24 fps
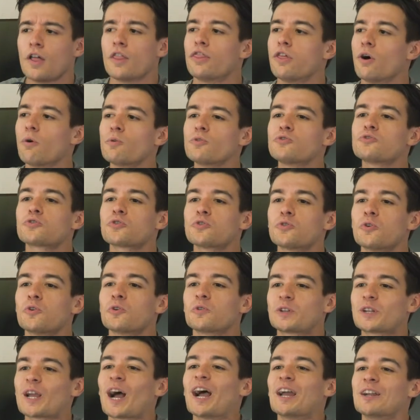Those
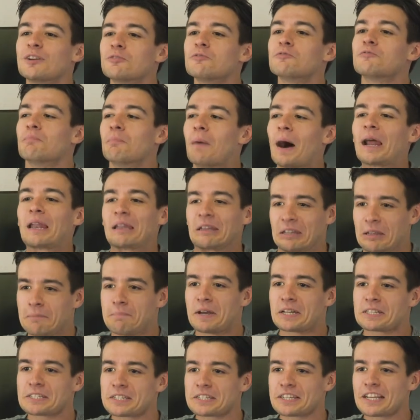are kind of my
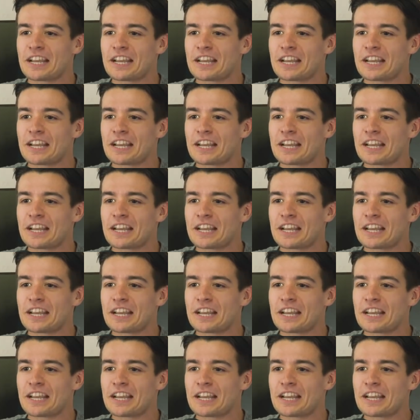limits.